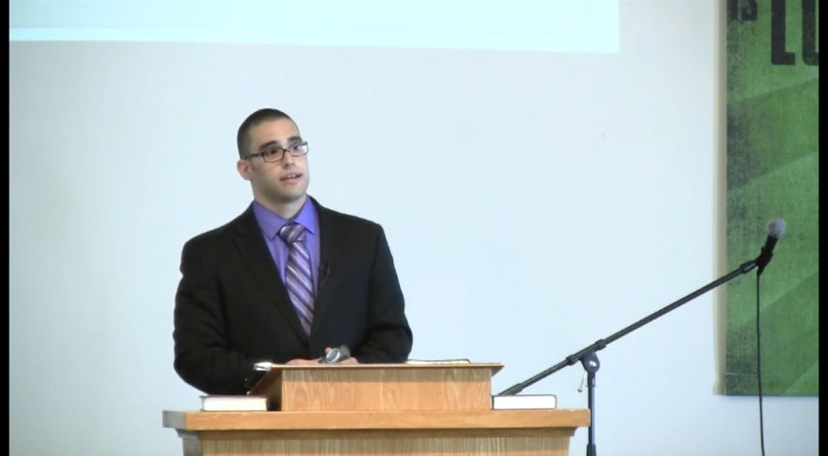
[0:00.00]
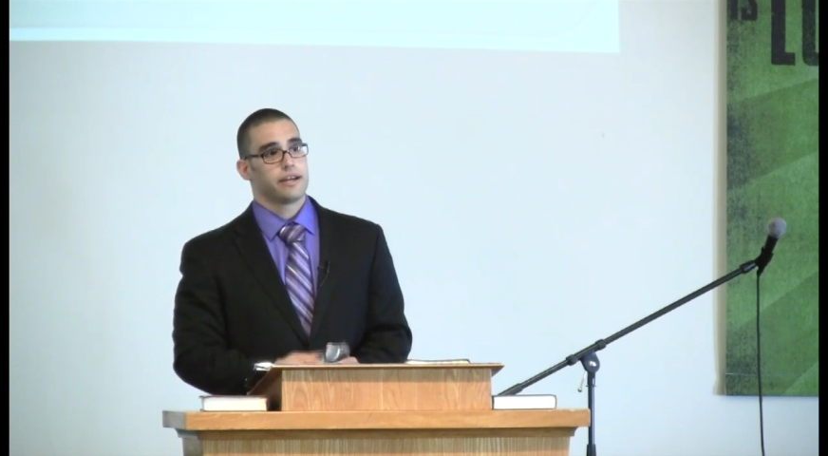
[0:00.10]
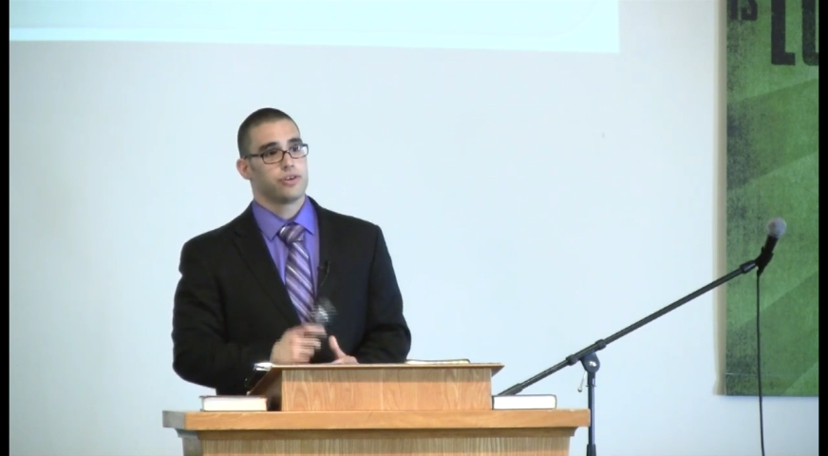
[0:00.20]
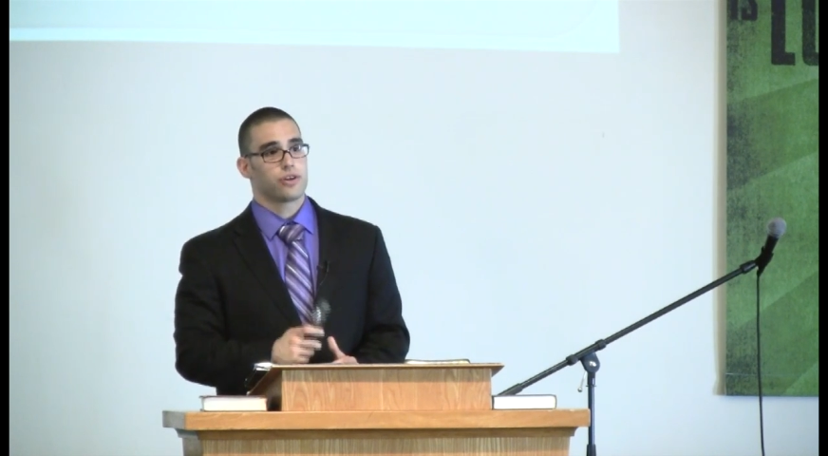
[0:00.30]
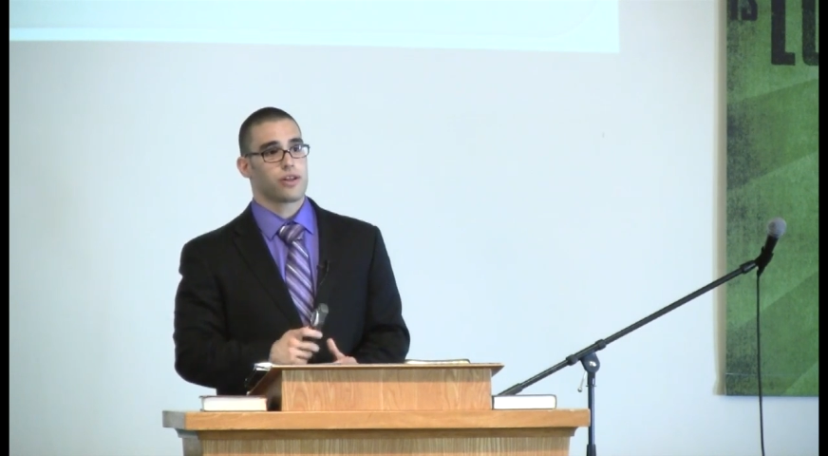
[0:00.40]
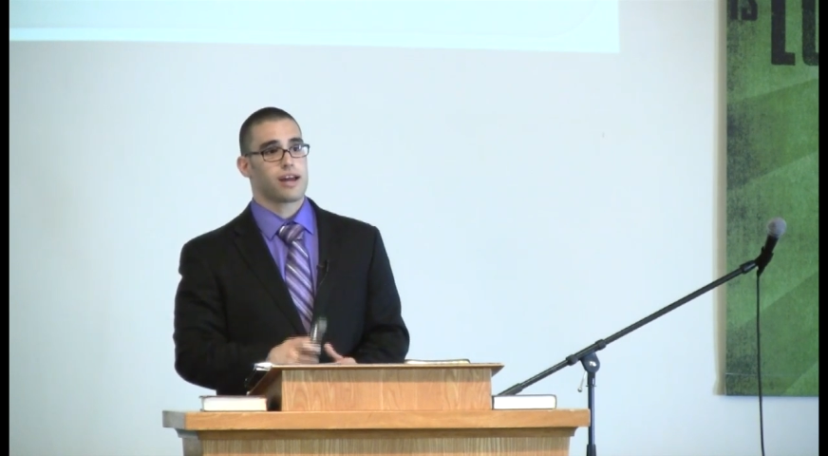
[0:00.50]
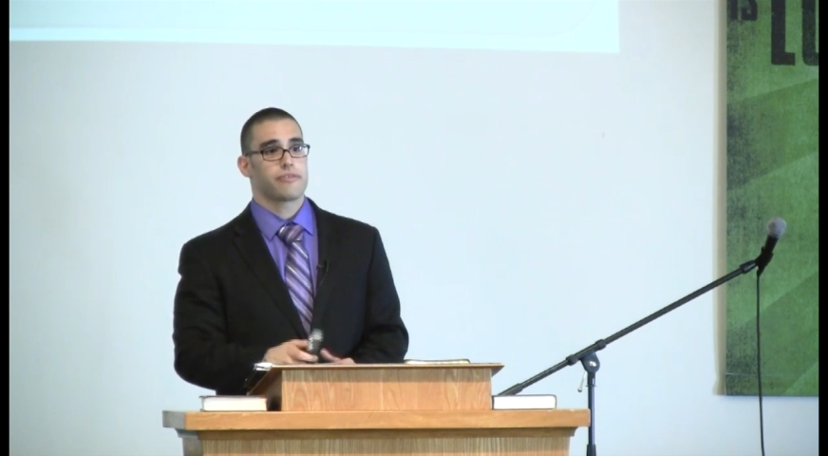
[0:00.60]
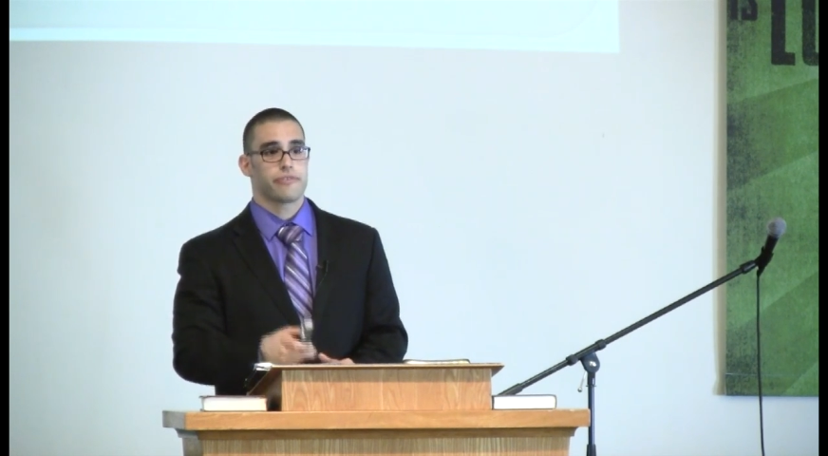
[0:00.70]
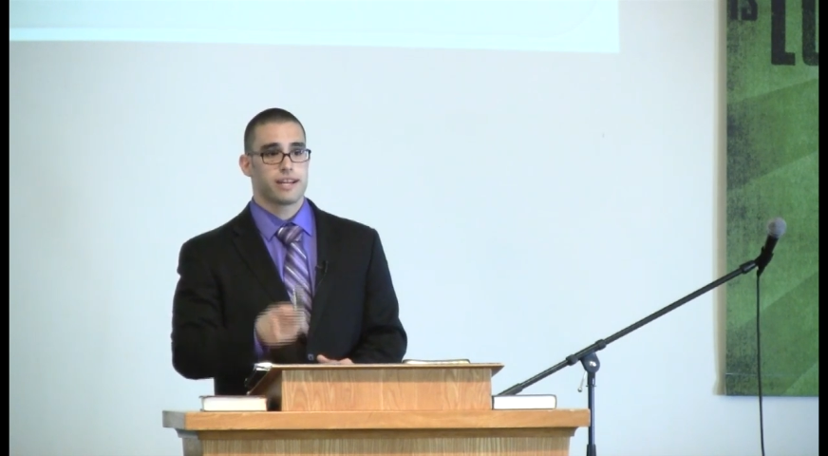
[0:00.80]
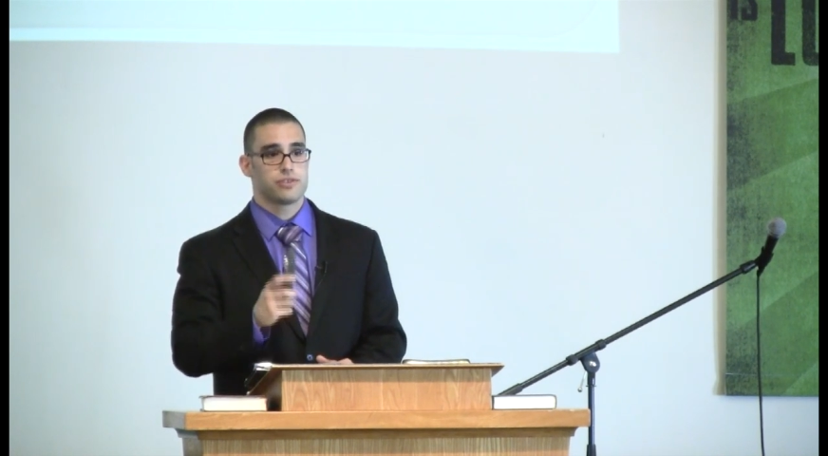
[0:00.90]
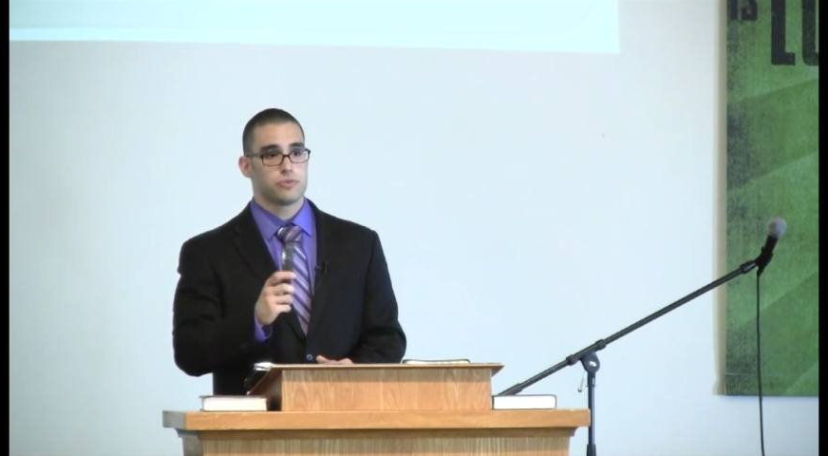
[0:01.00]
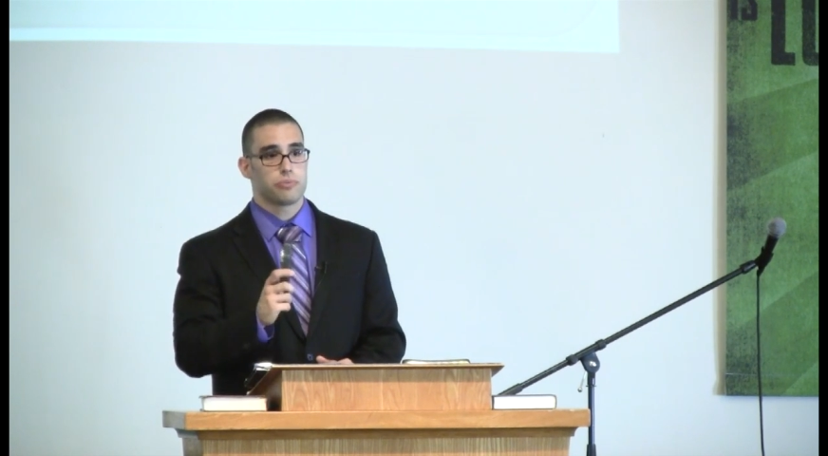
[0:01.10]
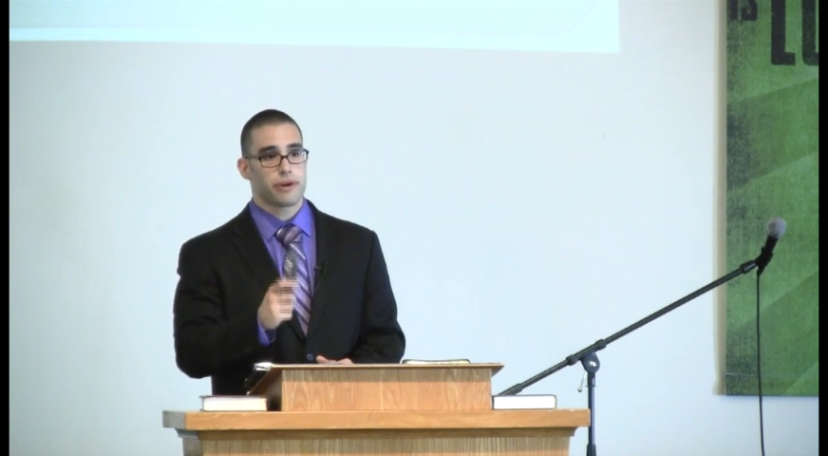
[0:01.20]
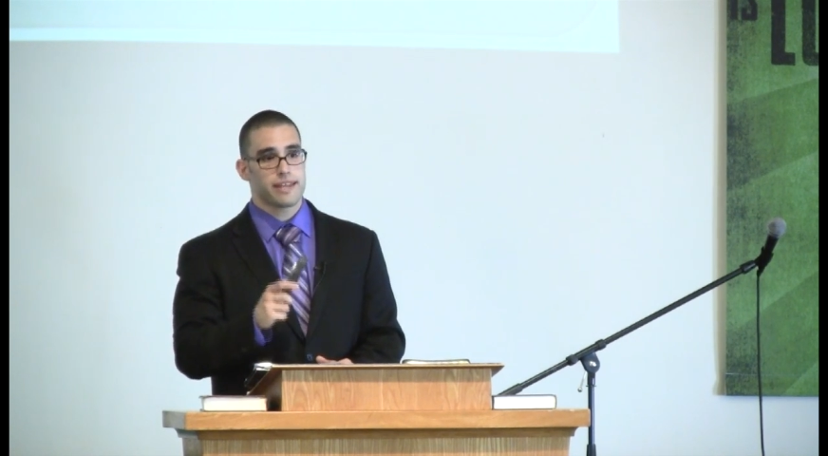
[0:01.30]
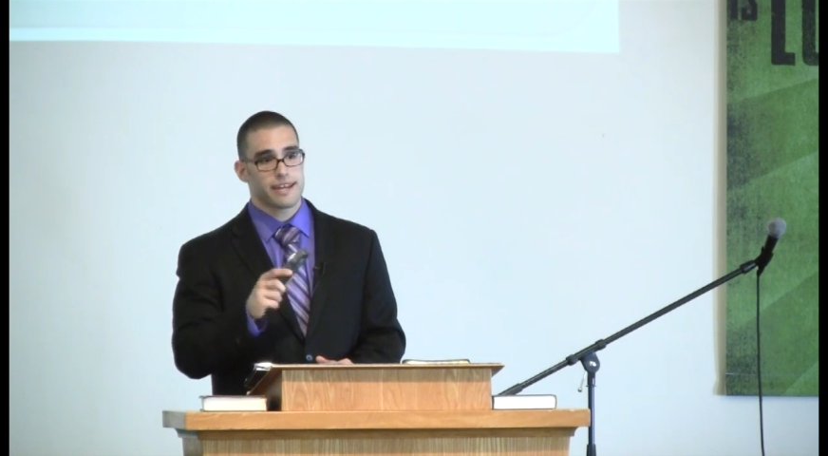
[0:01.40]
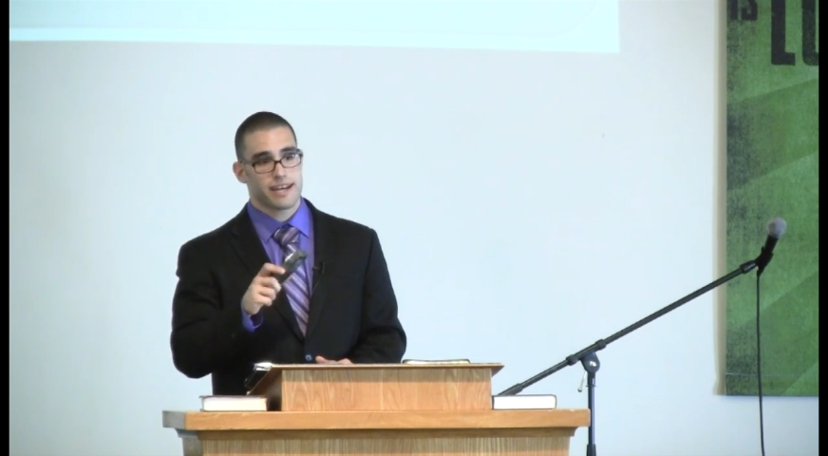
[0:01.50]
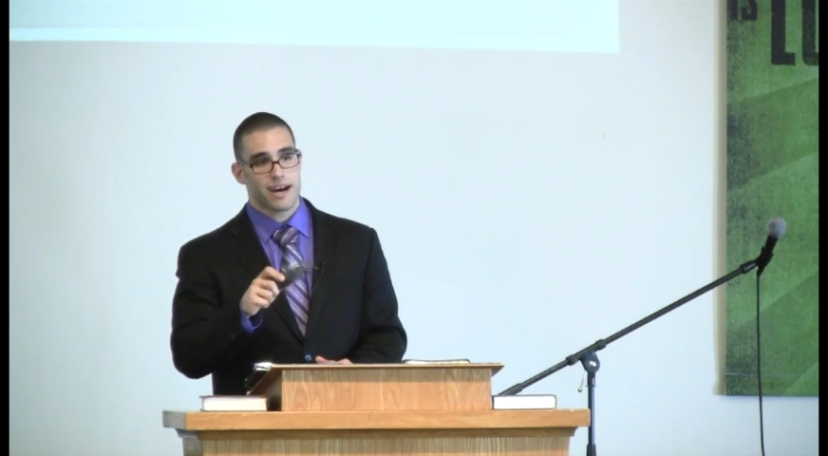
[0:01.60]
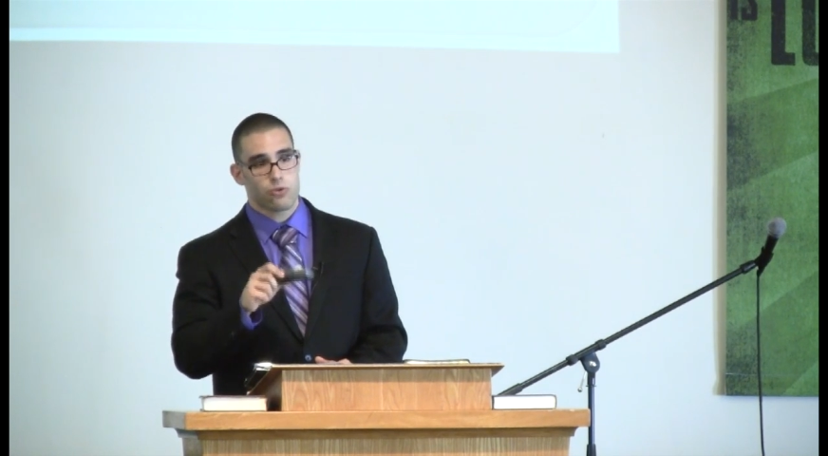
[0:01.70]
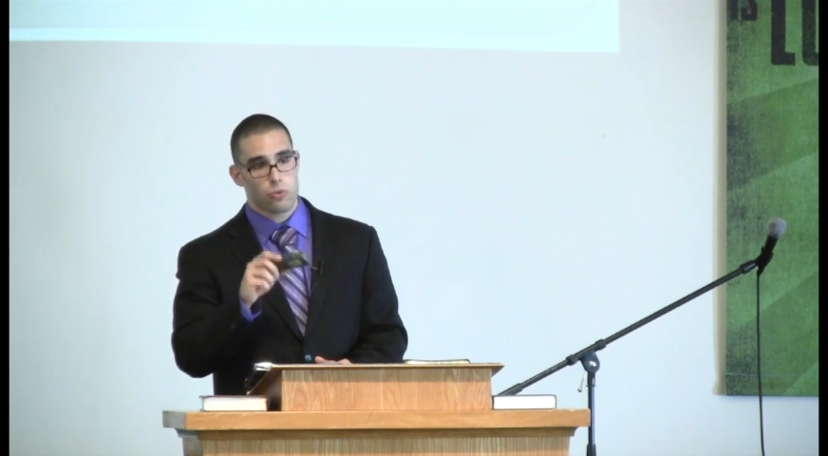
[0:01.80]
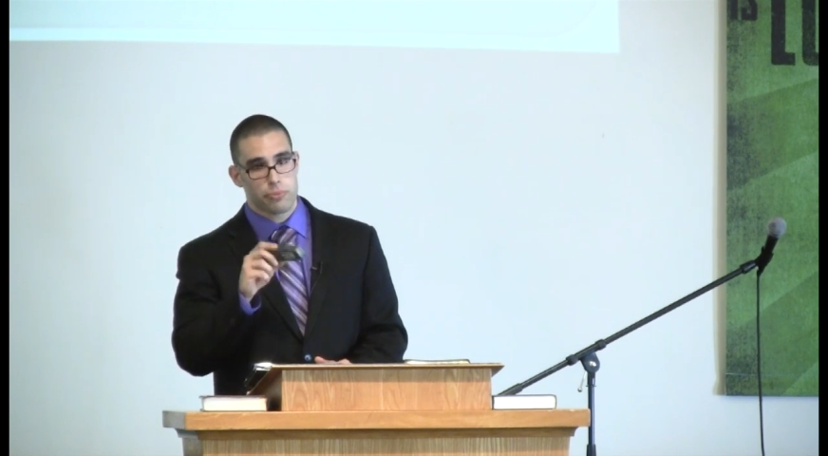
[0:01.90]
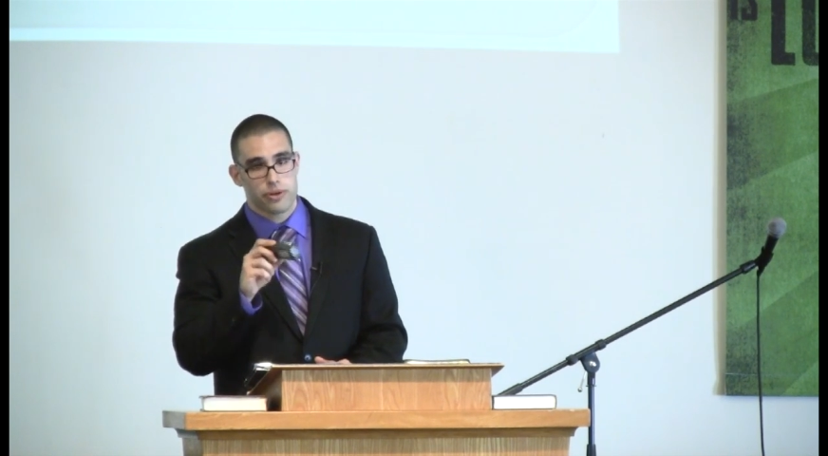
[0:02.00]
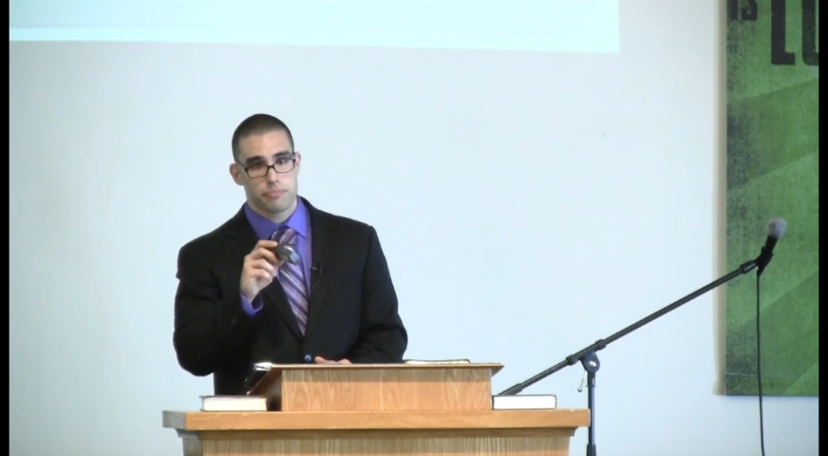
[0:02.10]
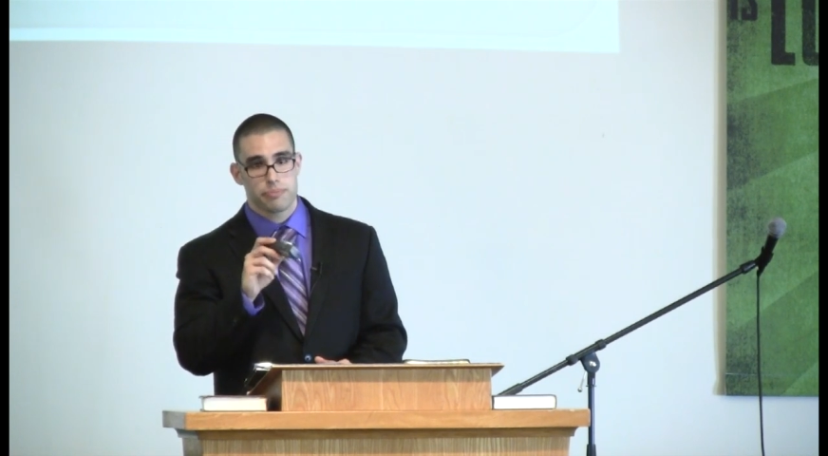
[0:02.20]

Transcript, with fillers: in your life and to pray that God will put